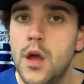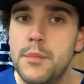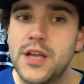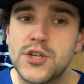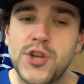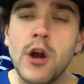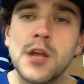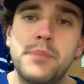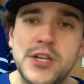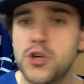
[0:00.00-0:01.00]
Because the
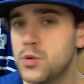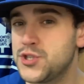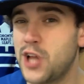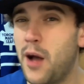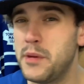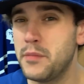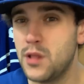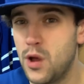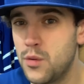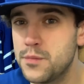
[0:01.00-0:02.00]
starting pitcher was Tommy
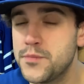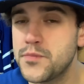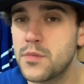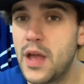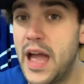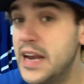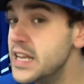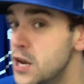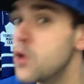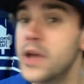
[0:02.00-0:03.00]
Milone. And he
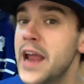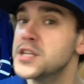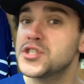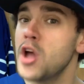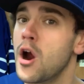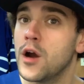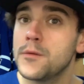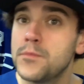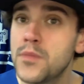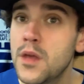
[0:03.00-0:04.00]
did okay to
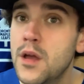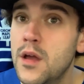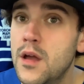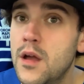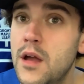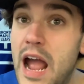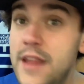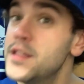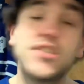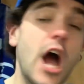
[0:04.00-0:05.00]
start. And
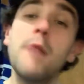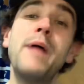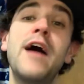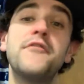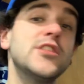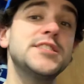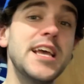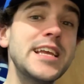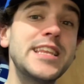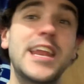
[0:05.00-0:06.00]
in the top half of the
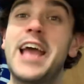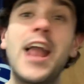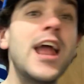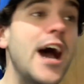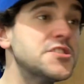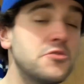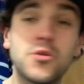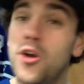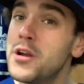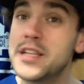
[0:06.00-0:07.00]
second inning, Alejandro
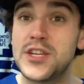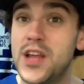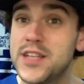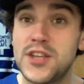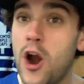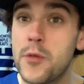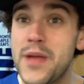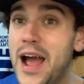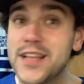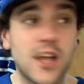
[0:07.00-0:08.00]
Kirk, it's an
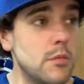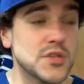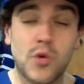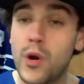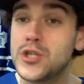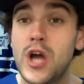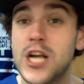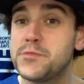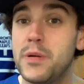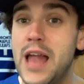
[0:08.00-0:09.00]
RBI double, scoring
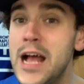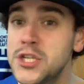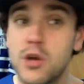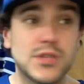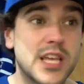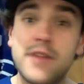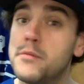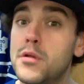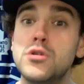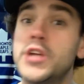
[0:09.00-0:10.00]
Josh Palacios to give the
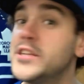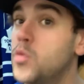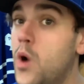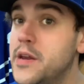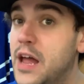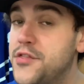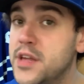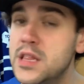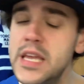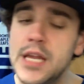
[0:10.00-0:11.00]
Blue Jays a
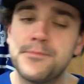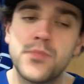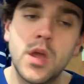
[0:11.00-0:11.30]
1-0 lead.